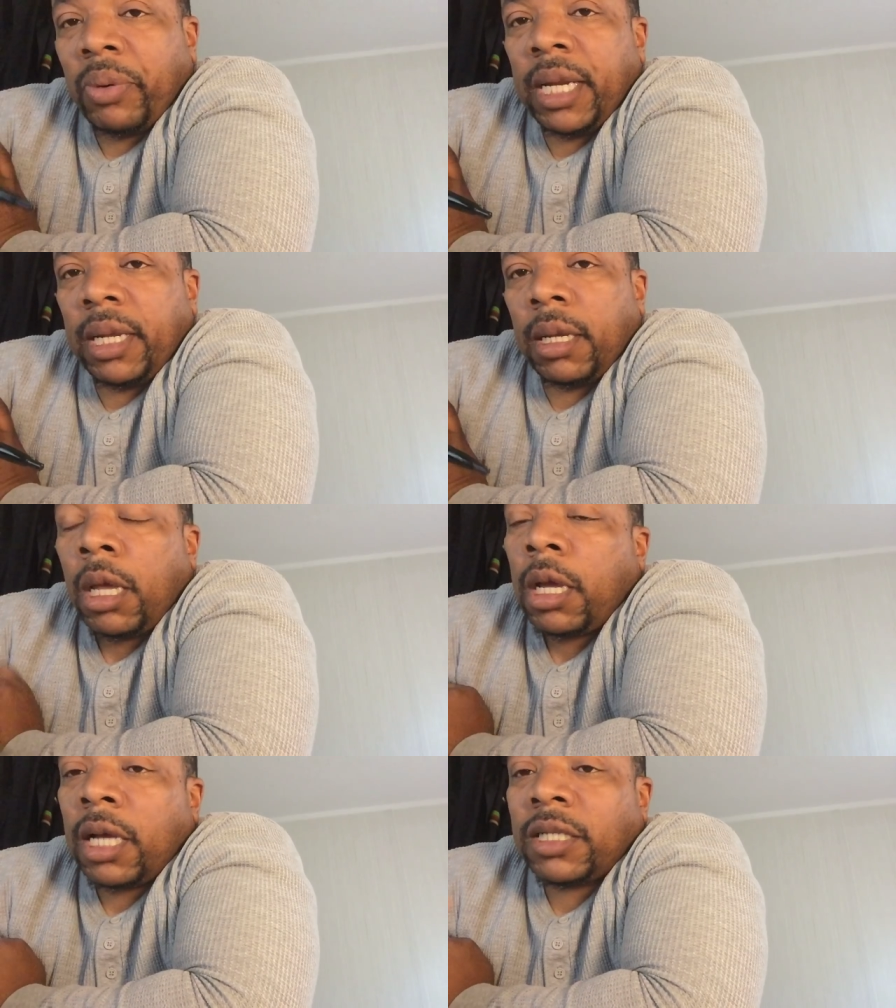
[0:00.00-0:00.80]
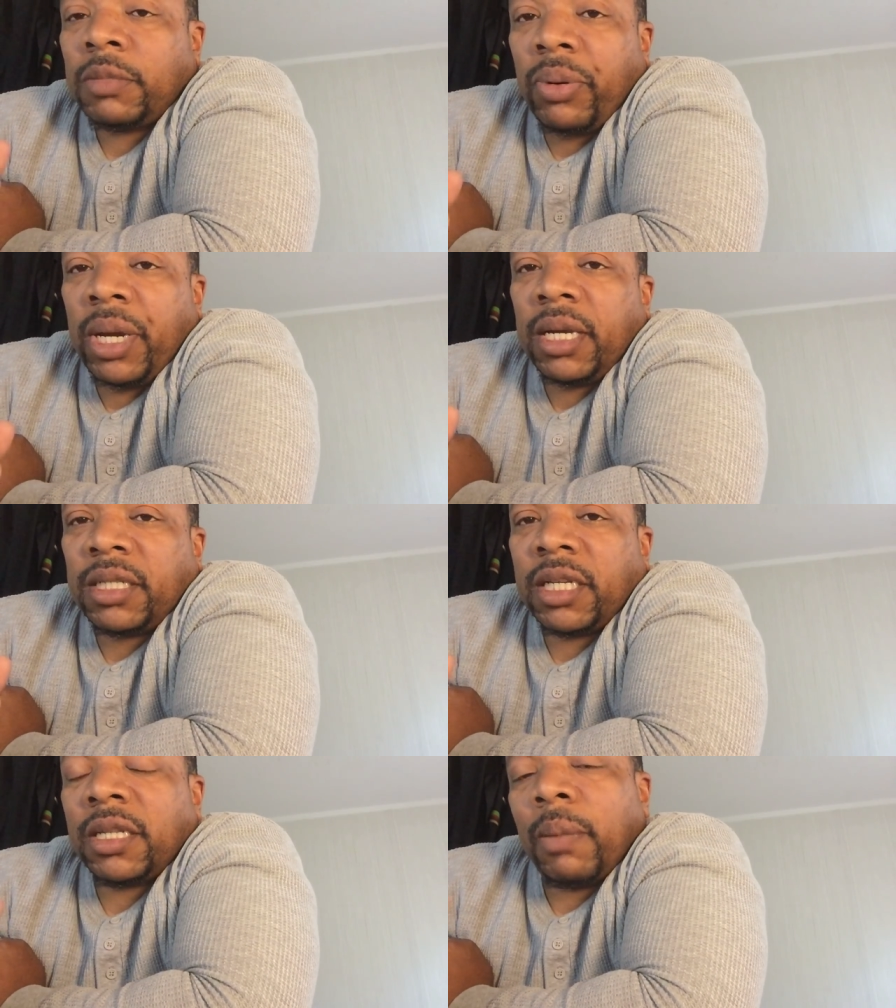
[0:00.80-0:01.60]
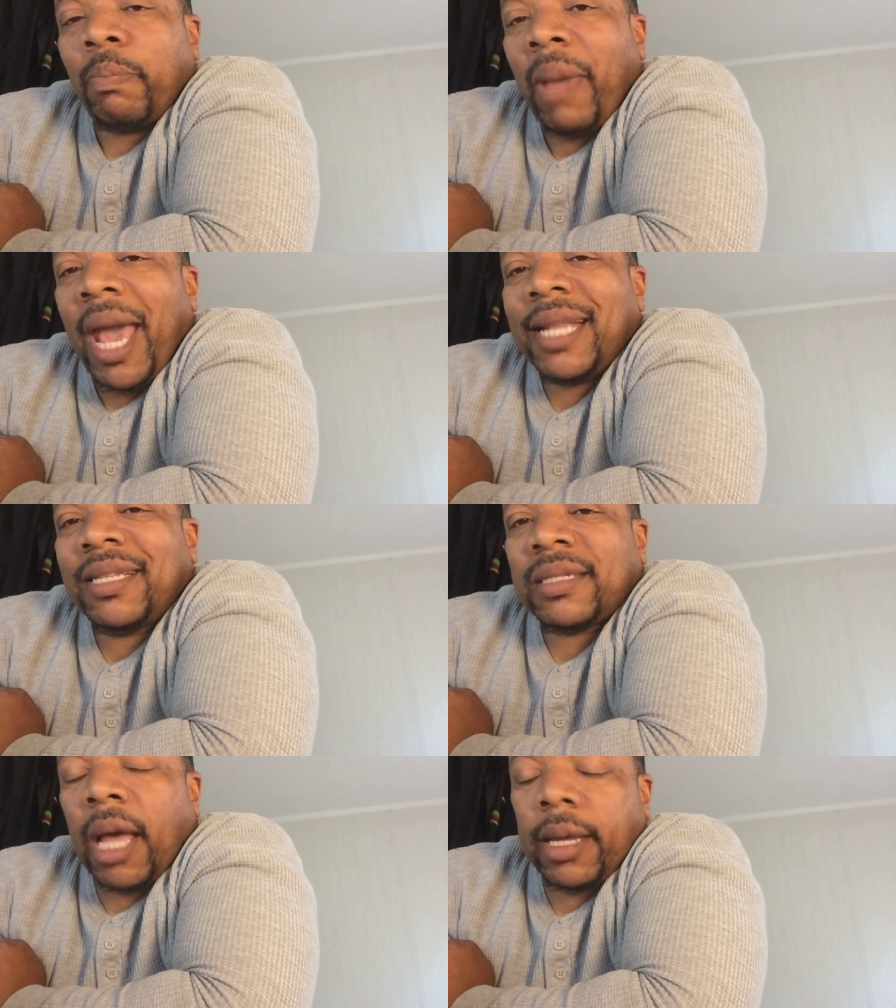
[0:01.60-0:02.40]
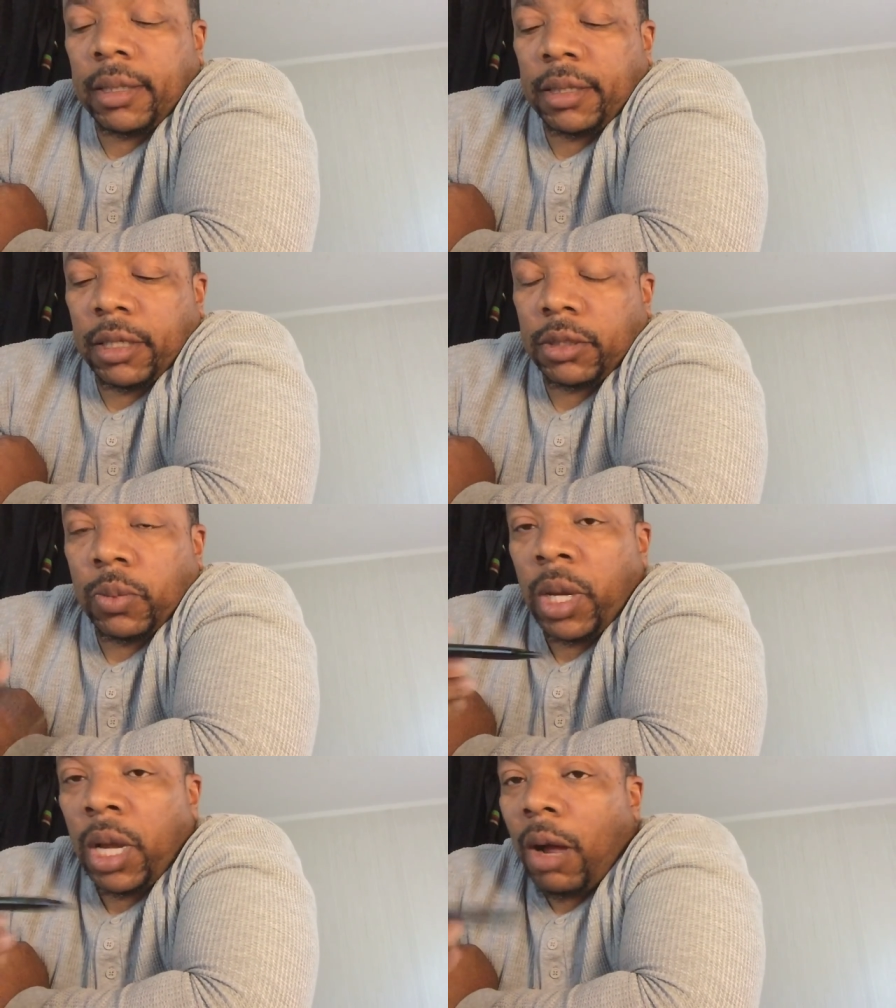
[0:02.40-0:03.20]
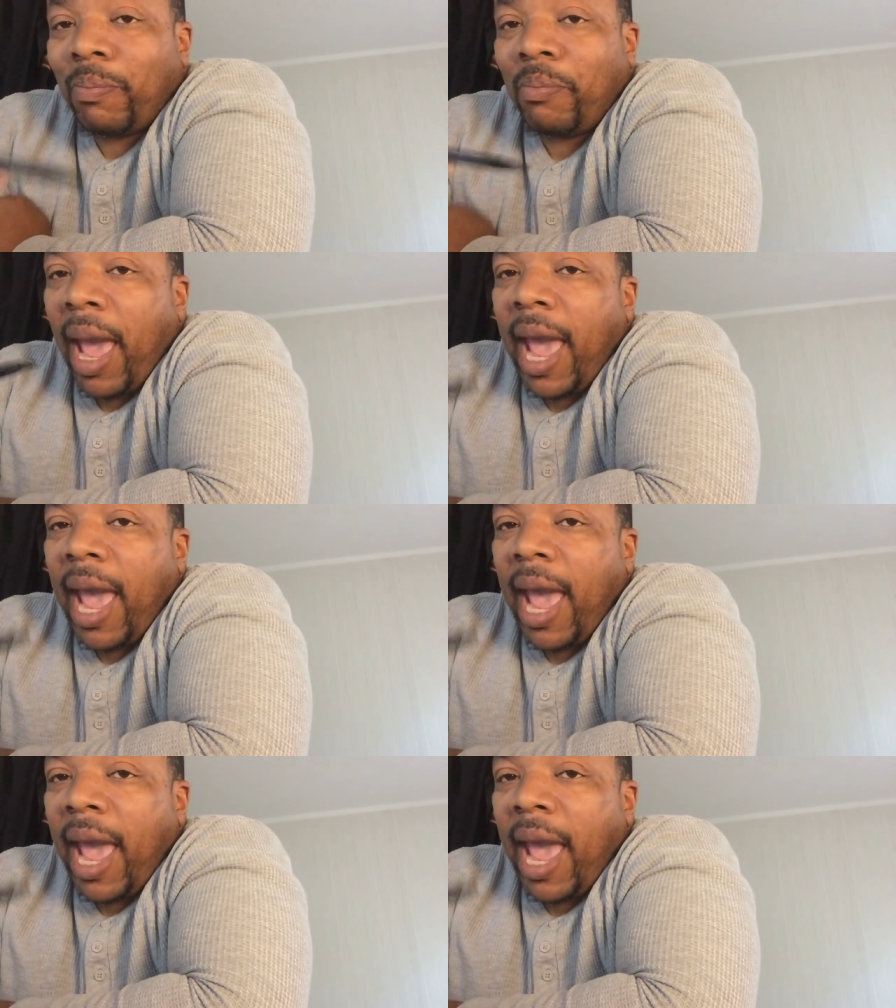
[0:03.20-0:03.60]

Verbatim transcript: is a mad scientist. We are mad scientists.